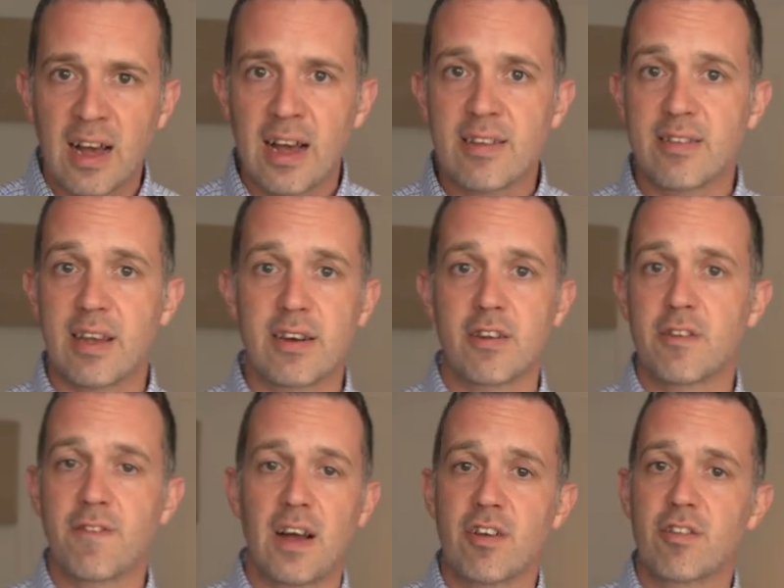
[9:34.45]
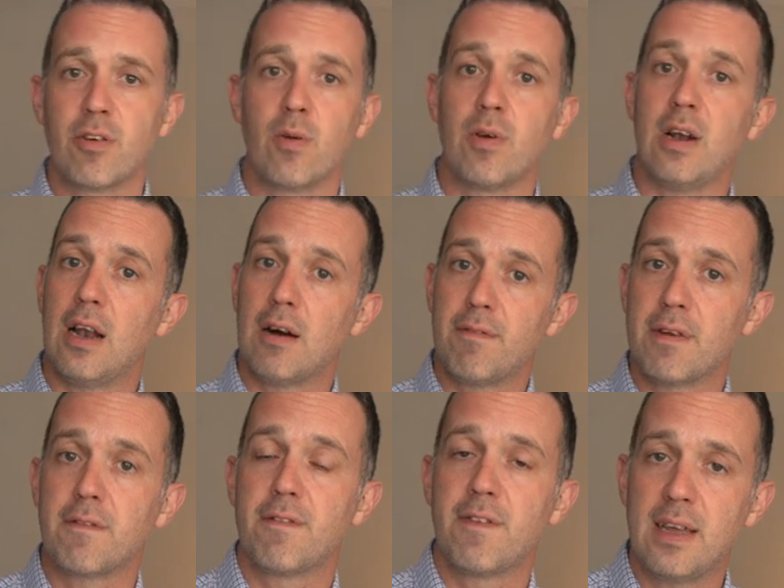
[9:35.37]
satisfaction, or
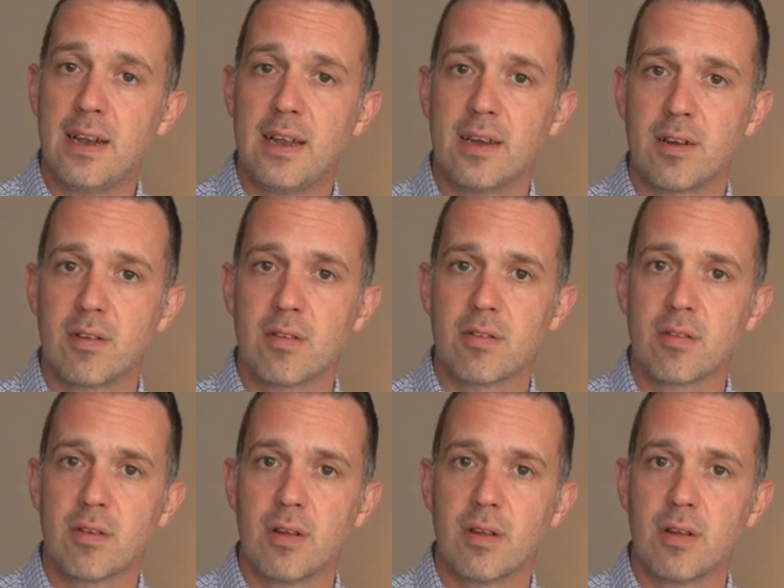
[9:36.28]
loving feelings.